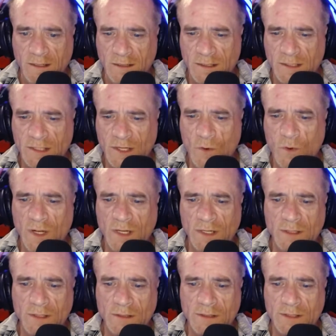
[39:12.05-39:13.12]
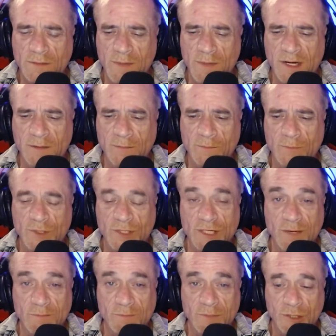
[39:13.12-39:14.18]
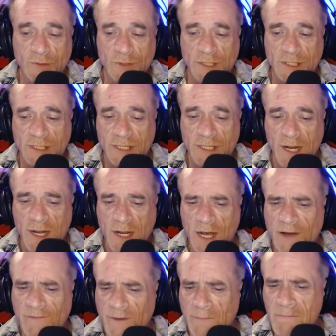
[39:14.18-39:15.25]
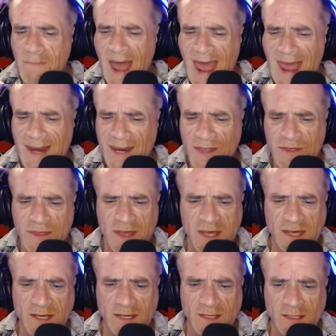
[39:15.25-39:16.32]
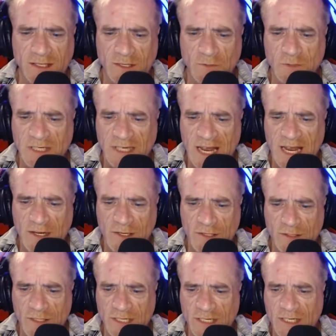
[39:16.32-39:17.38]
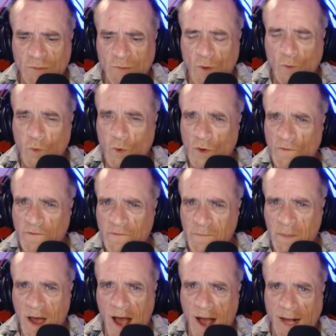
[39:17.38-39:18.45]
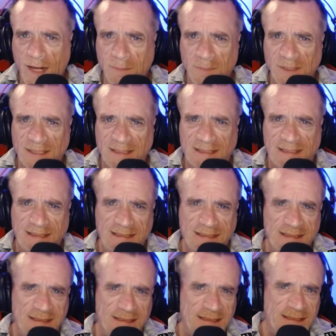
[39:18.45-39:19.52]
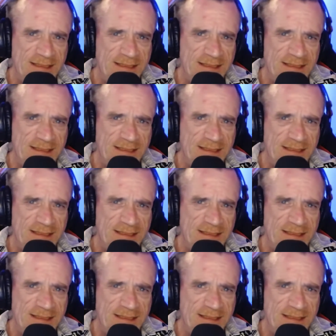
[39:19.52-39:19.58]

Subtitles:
his quills made him presumptuous, of a man-thing that was entered into a wolf pack, but I